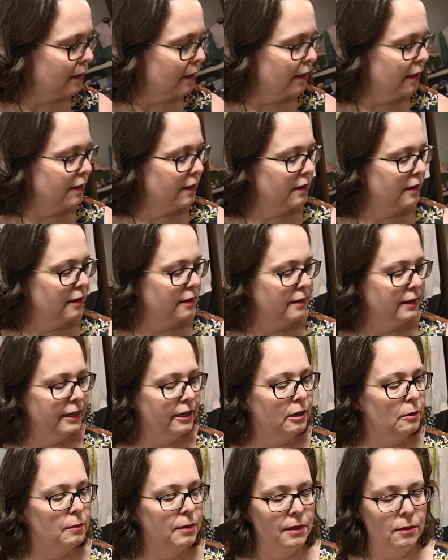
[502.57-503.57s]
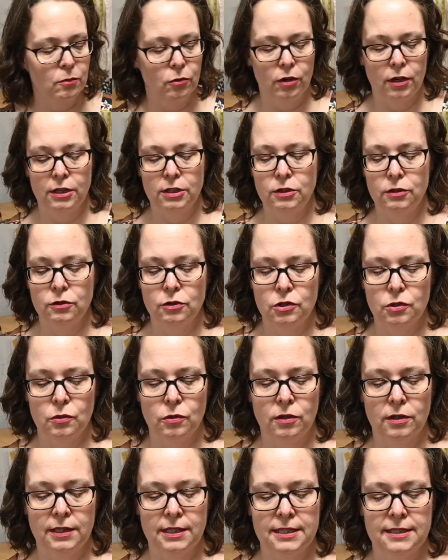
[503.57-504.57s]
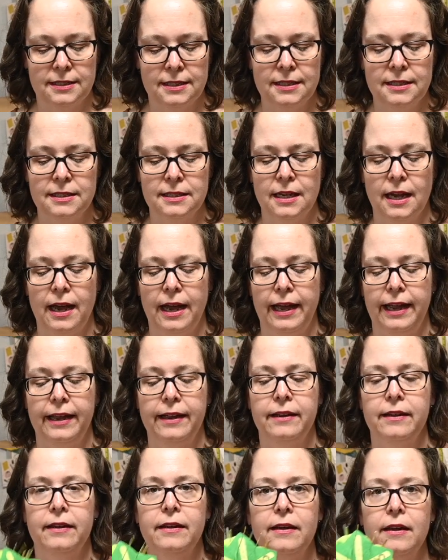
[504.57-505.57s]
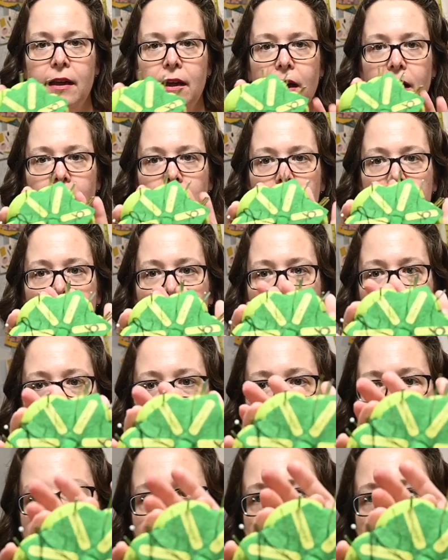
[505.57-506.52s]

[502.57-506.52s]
And then a little bit more unusual is this guy, and you'll see it's